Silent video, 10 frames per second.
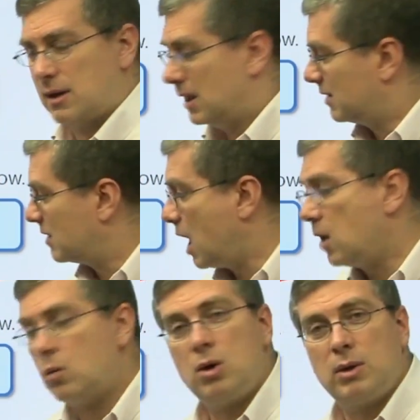It's
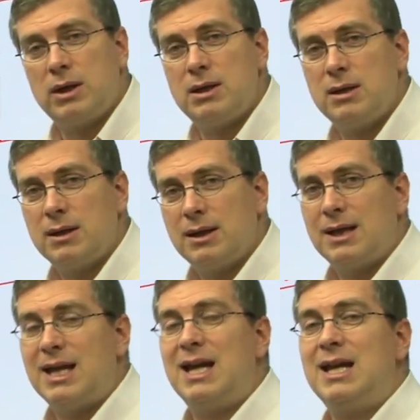not ruined,
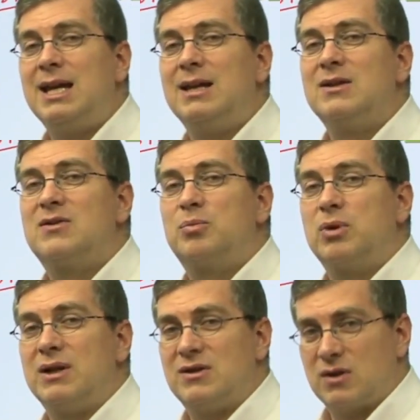it is
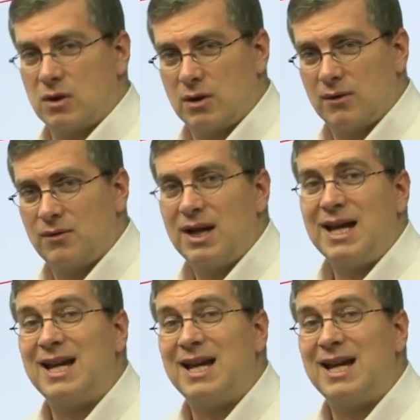preserved.